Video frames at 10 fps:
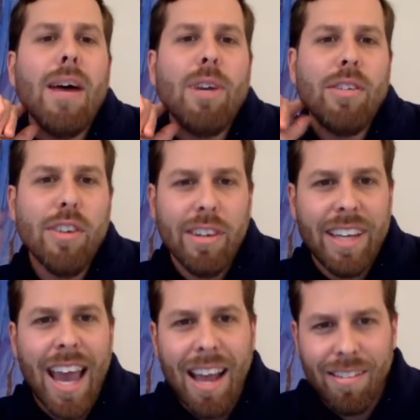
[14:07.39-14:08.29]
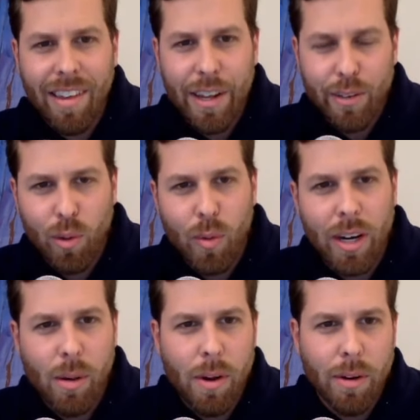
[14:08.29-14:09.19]
Here's a good Kat Sandler
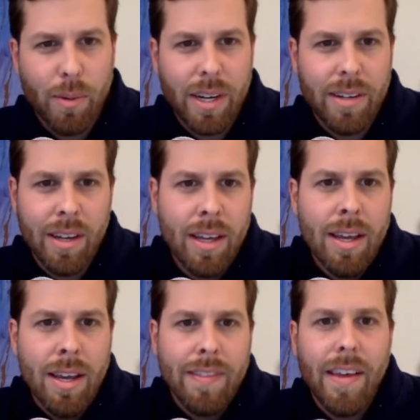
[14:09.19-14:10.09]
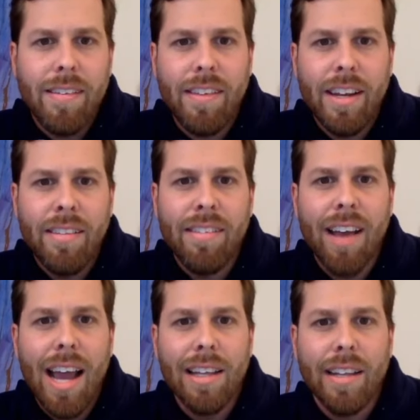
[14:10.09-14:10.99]
one I want to read. They sit in
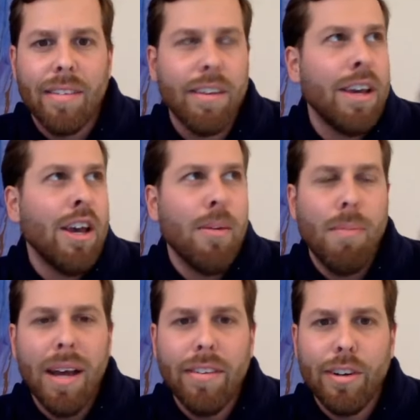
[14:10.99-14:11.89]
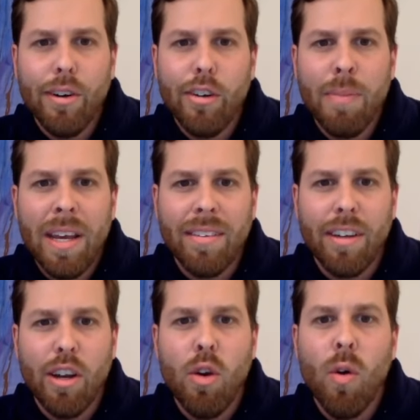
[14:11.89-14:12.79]
silence. Mustard makes
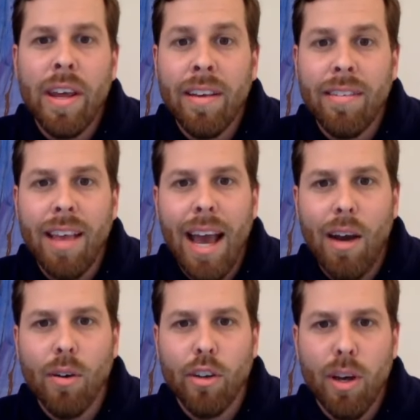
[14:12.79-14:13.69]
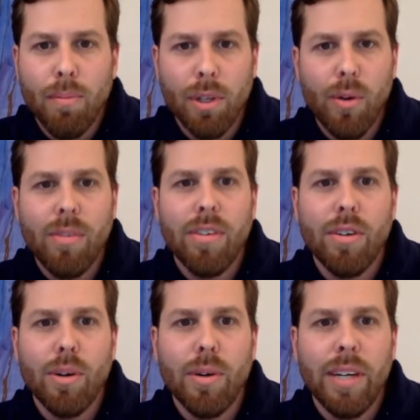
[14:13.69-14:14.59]
an annoying sound, blows
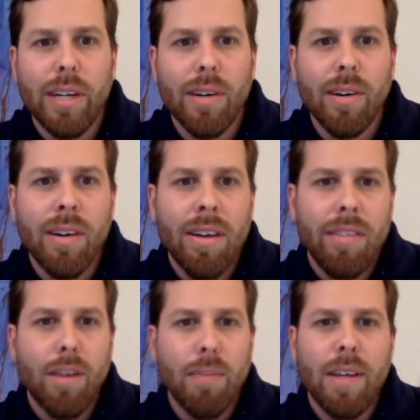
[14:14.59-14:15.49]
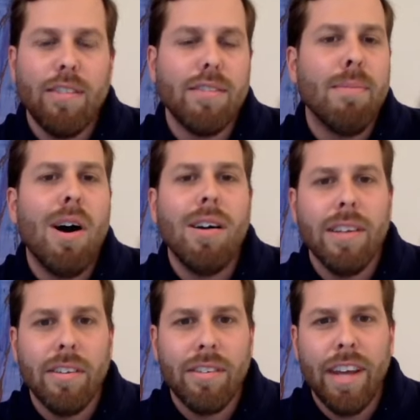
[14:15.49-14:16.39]
in her ear, something
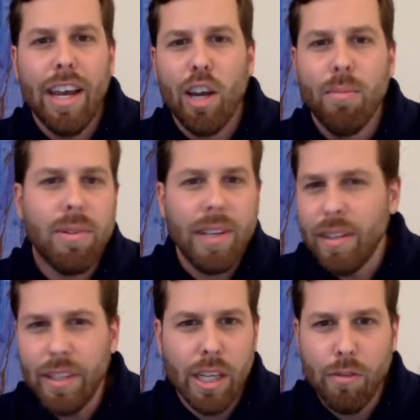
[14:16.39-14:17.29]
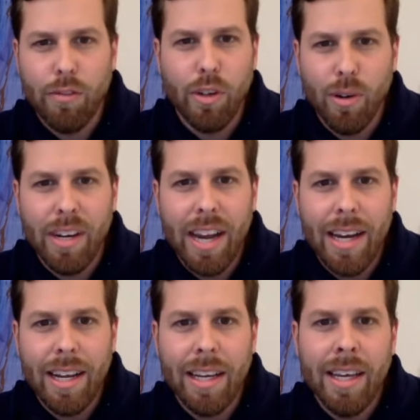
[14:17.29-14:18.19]
smallish yet completely
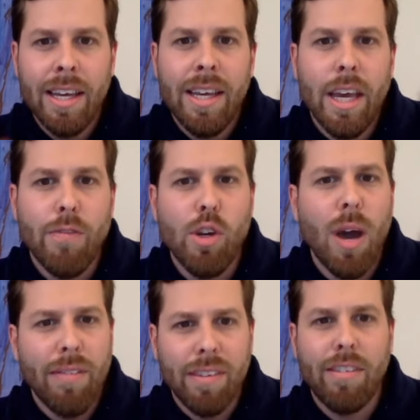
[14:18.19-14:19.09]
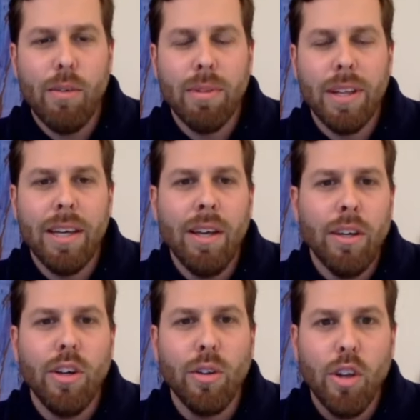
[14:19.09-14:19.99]
infuriating. If you have a sibling,
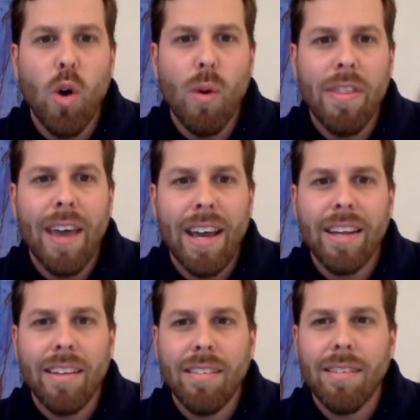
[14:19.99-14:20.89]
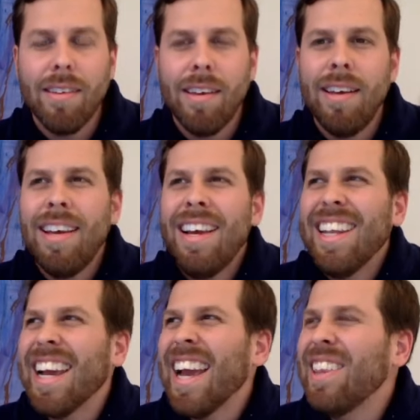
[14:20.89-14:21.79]
you'll know what that is.
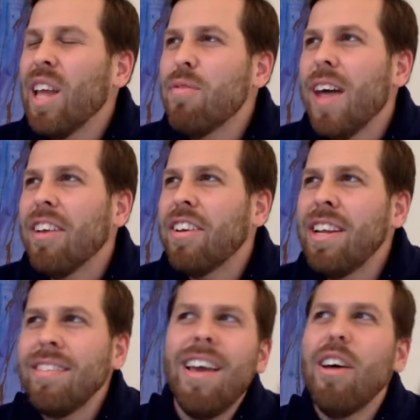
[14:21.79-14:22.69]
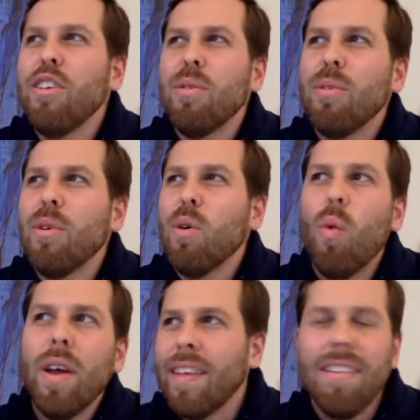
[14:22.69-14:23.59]
Like, I love that. She didn't tell you
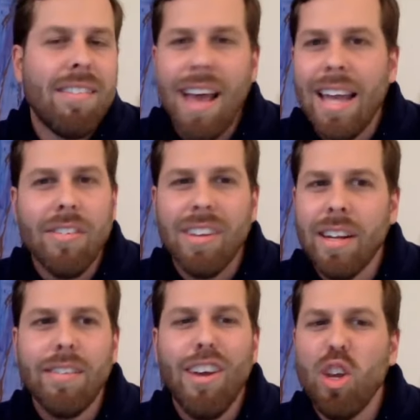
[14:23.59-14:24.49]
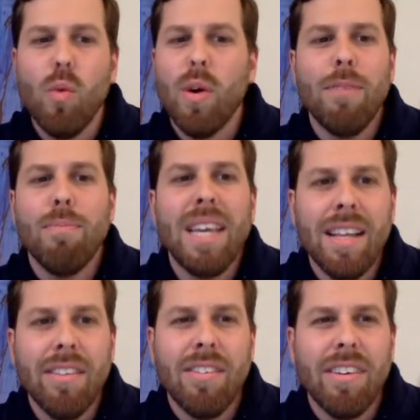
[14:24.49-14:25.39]
what they said. She didn't tell you what it
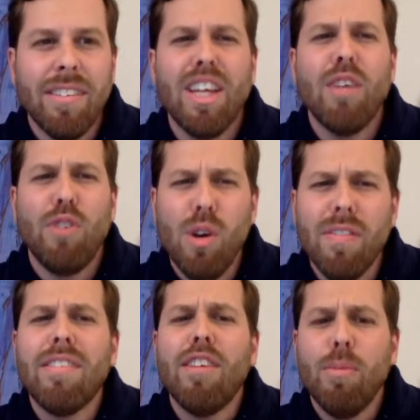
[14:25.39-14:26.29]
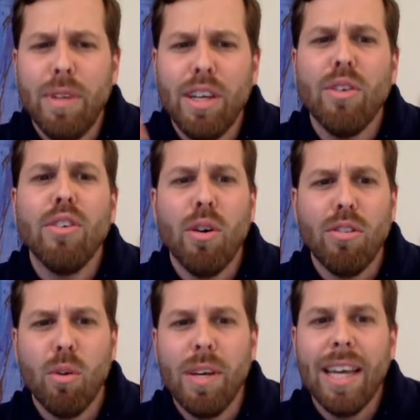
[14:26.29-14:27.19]
means. She just said, if you have a sibling, you'll know.
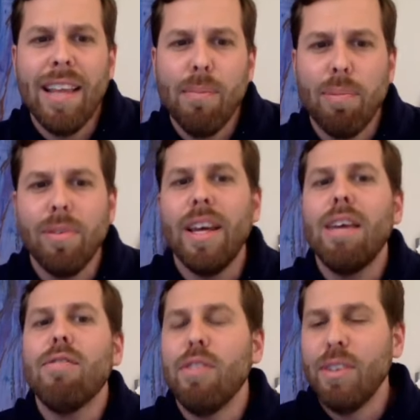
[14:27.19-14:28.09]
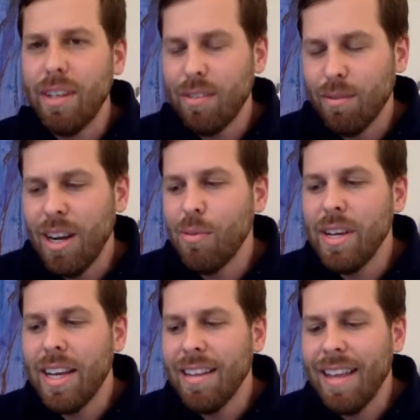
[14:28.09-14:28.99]
So we get that playfulness, right?
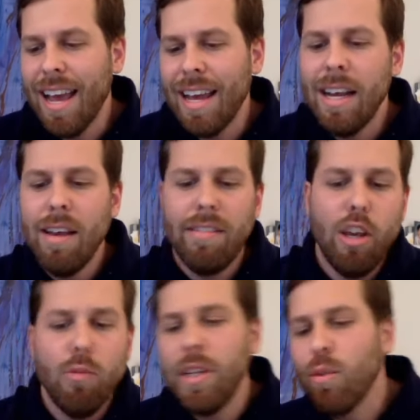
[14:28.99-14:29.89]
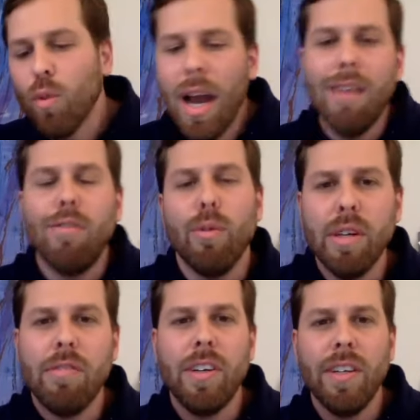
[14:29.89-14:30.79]
We get that sibling
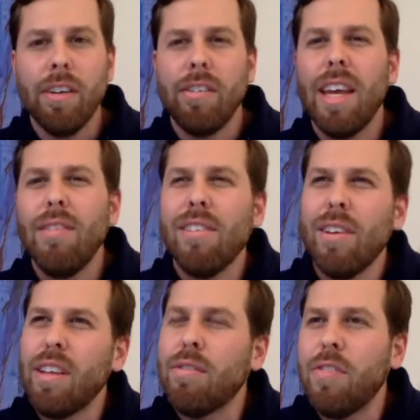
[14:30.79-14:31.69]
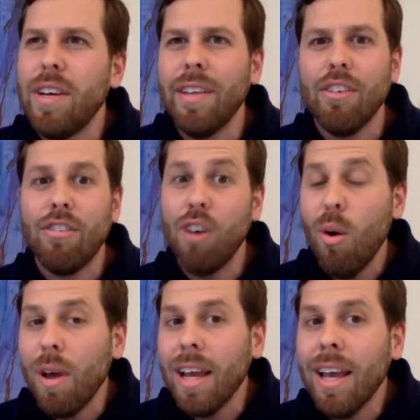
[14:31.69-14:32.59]
rivalry feeling. She gave us all these feelings,
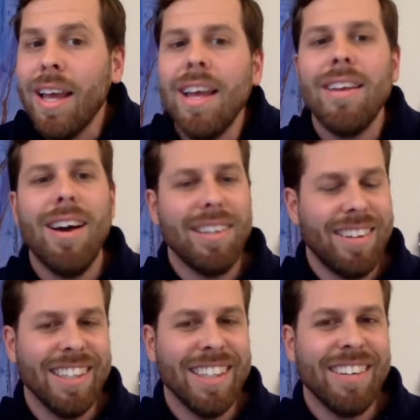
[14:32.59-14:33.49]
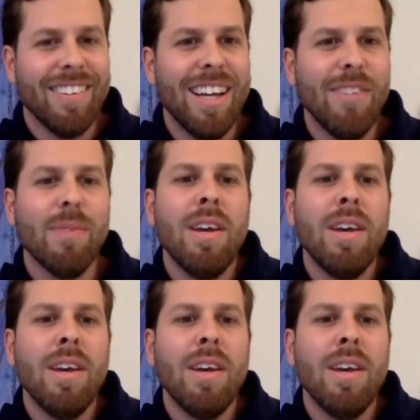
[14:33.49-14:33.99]
showing, not telling, right?